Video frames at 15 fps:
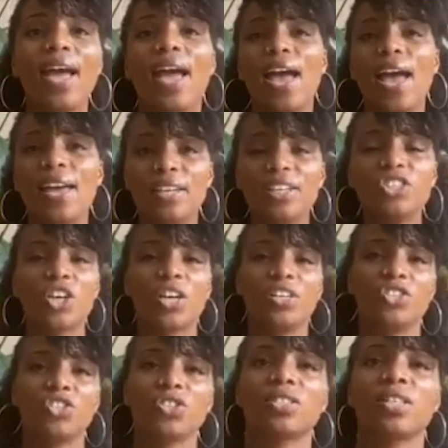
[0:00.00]
any
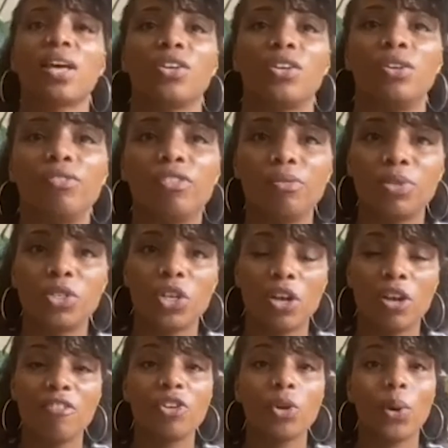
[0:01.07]
changes that you've
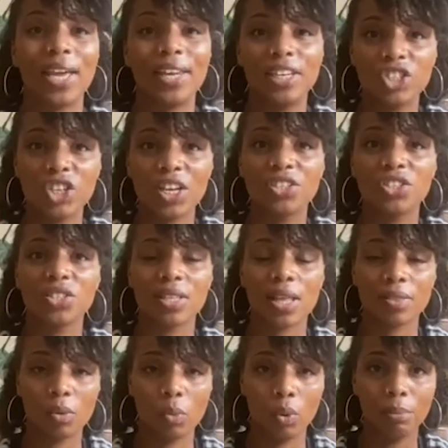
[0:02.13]
observed or any changes
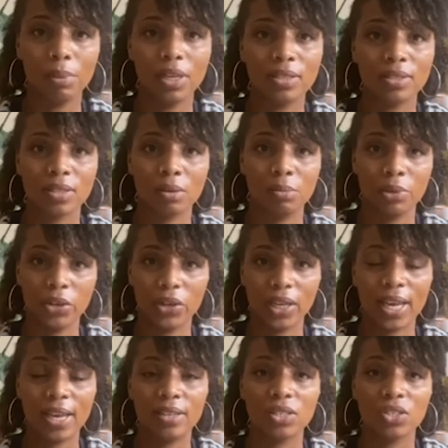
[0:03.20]
that the woman has
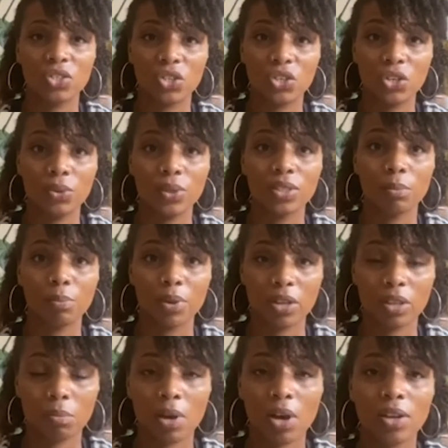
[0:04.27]
communicated to you as a
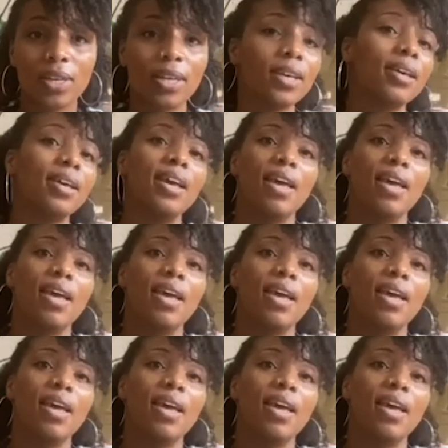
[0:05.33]
birth partner,